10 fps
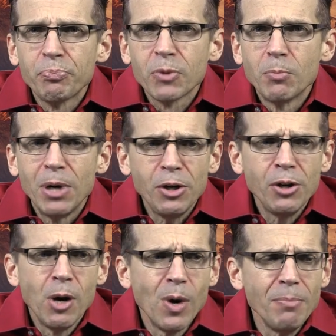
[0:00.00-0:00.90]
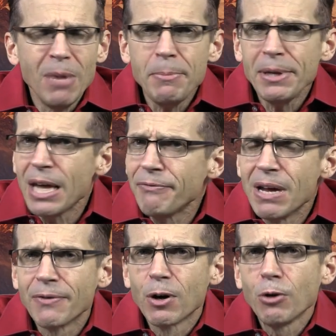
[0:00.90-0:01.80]
But you know what? Maybe they've
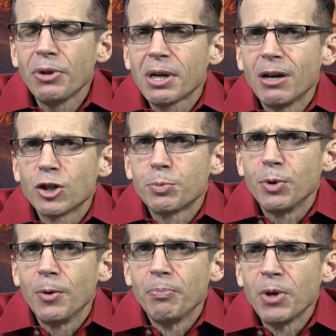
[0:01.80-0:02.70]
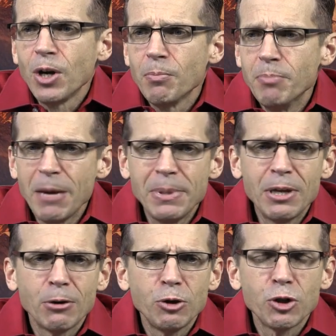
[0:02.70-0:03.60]
never heard the gospel. Maybe
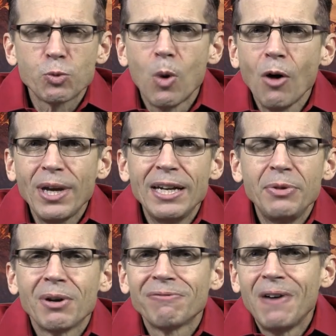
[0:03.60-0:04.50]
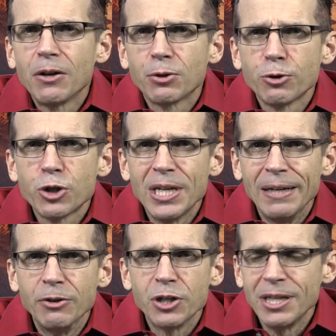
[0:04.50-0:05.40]
they're just walking in their father's
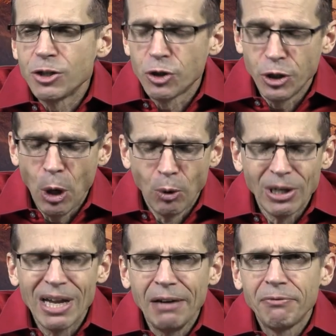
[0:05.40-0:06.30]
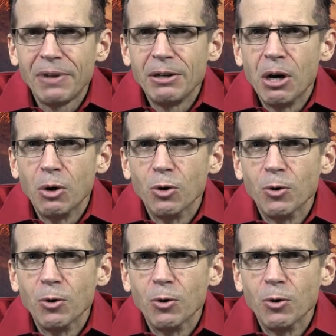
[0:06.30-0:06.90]
sins, and this is the only life they know.